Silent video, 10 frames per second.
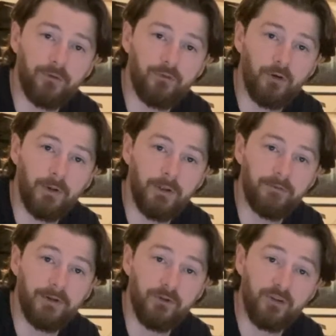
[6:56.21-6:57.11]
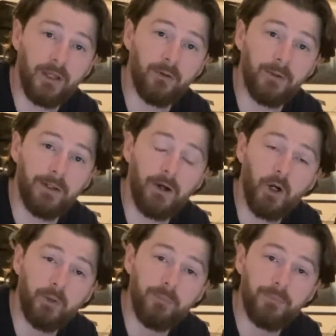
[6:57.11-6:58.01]
journey for the channel, and I
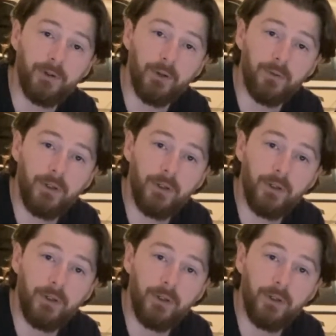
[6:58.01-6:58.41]
hope, you know,